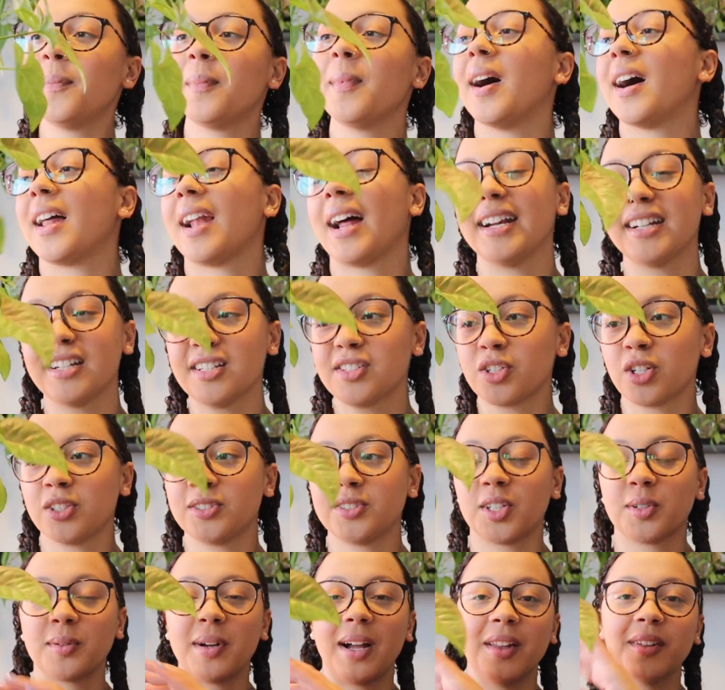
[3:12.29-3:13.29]
but I just
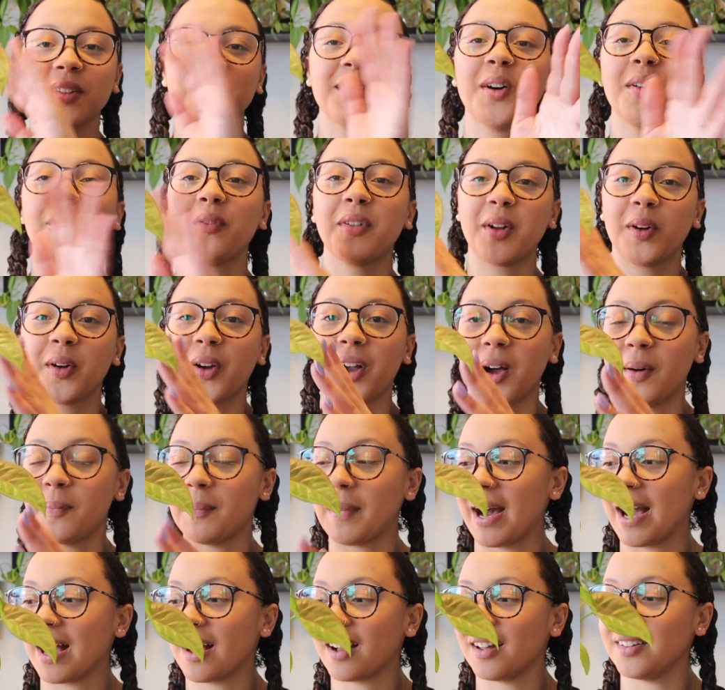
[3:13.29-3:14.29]
turned it around, so hopefully it'll come
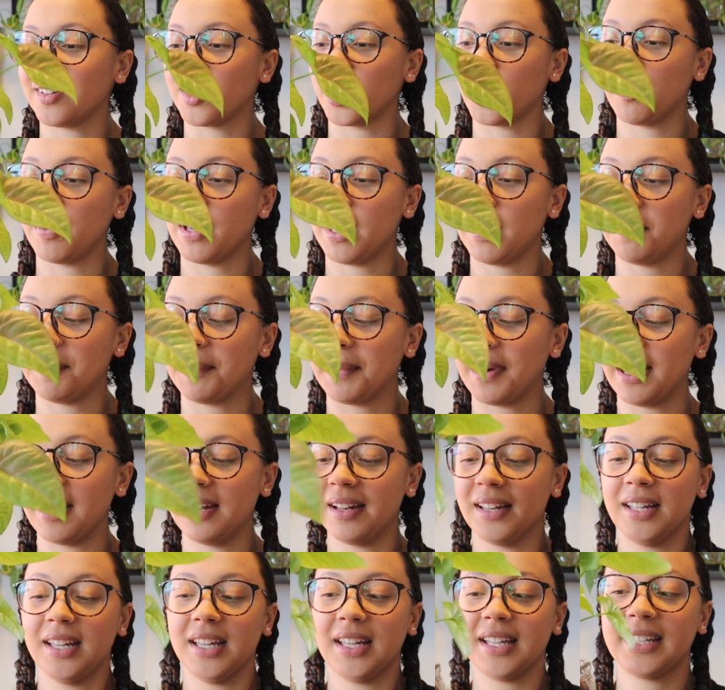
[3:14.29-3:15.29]
back a little bit. But
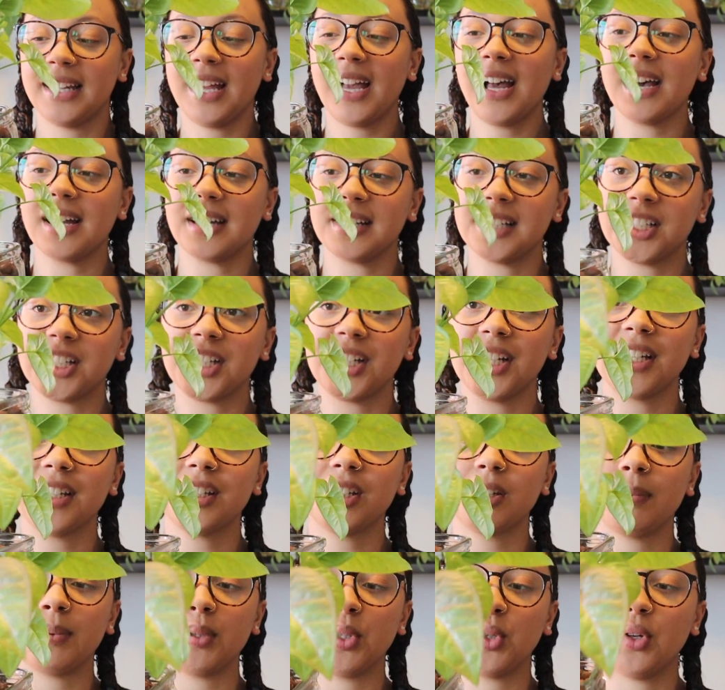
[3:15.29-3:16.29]
yeah, she
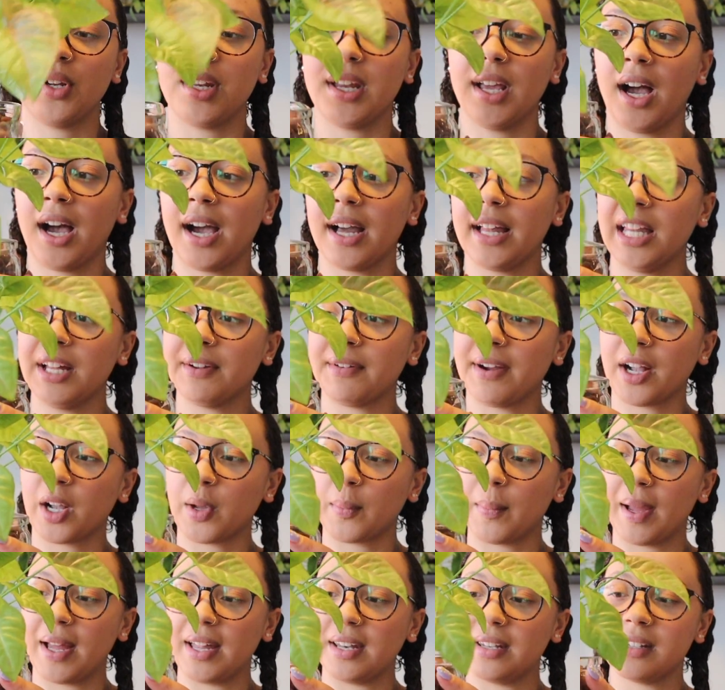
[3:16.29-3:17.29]
is a beauty. Highly
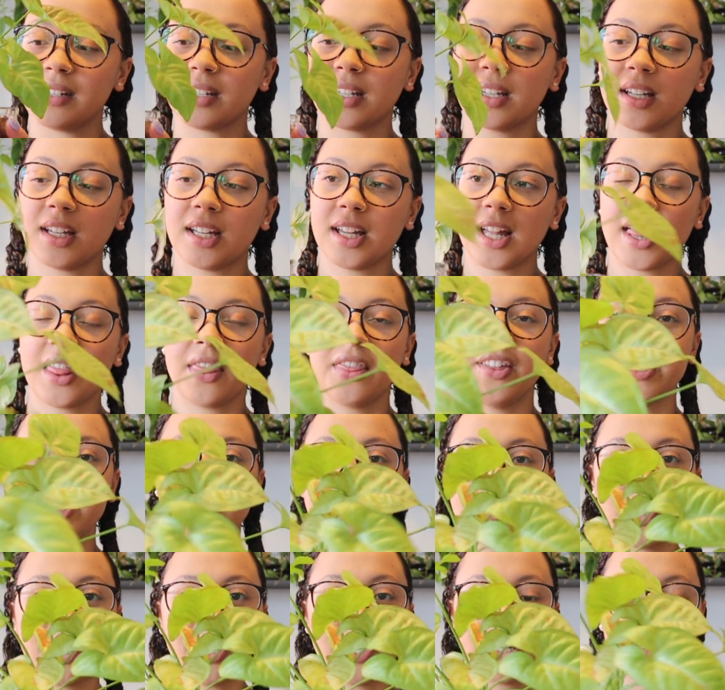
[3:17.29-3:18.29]
recommend
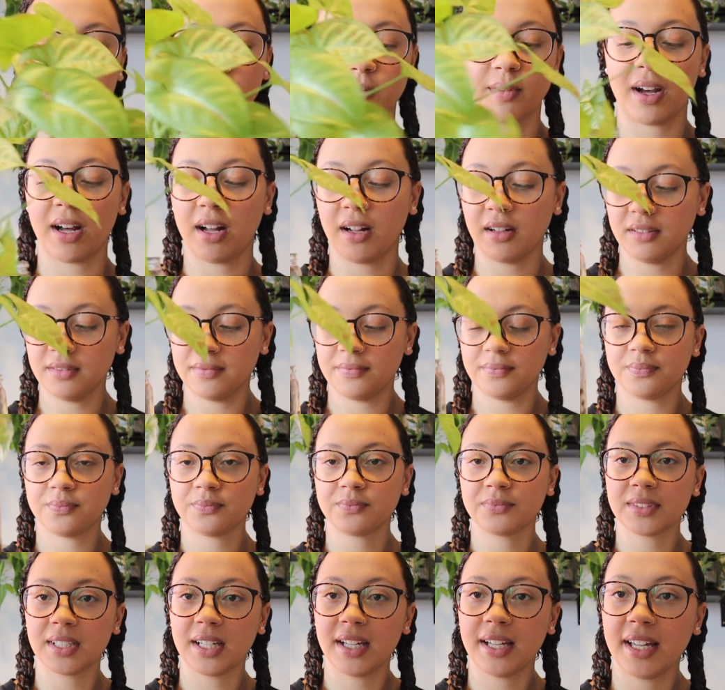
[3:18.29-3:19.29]
this one as well.
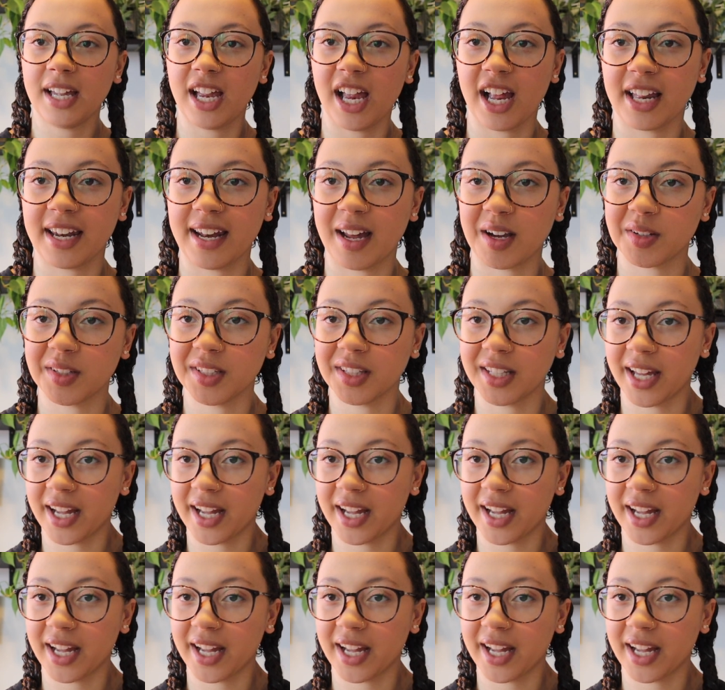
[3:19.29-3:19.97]
Hanging out in